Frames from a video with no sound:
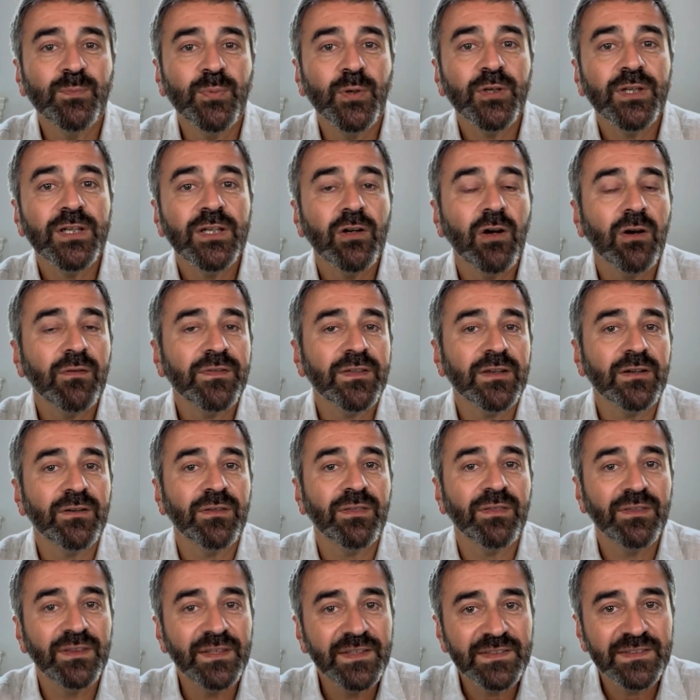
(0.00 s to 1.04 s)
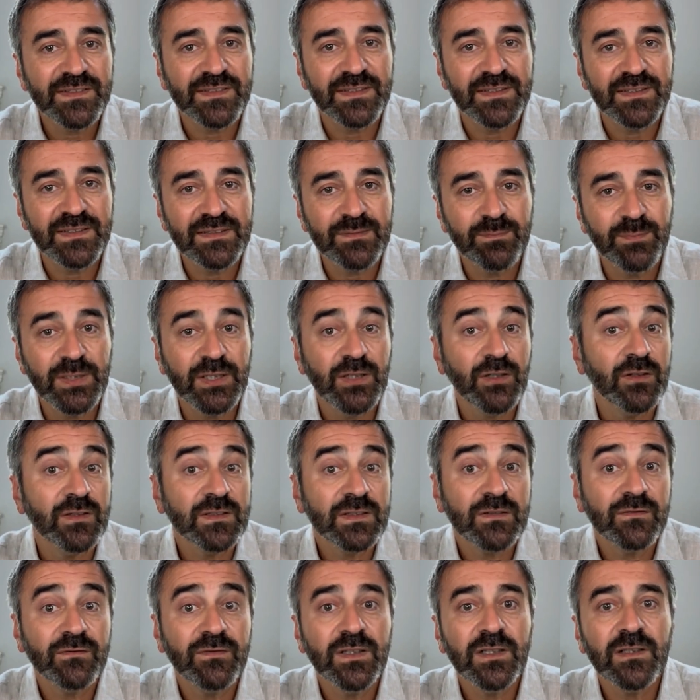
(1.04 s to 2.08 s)
putting off their thesis because
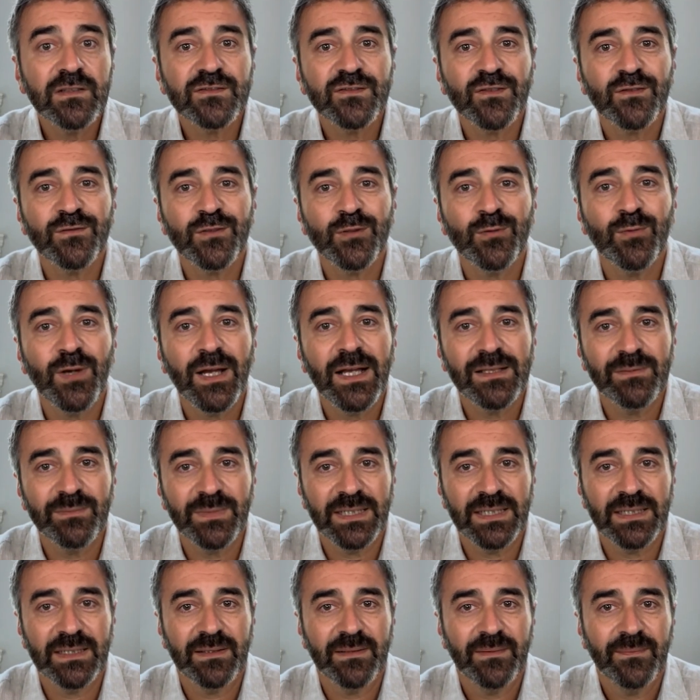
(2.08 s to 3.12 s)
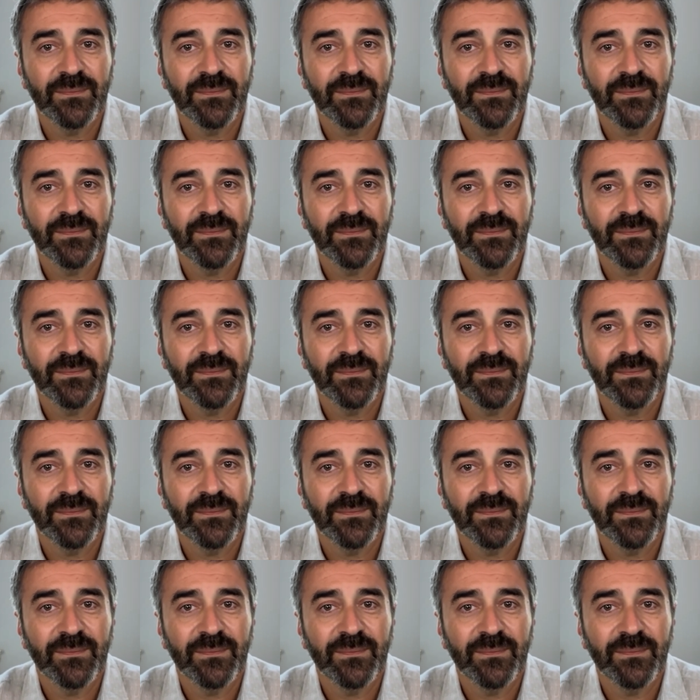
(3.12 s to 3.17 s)
it feels overwhelming.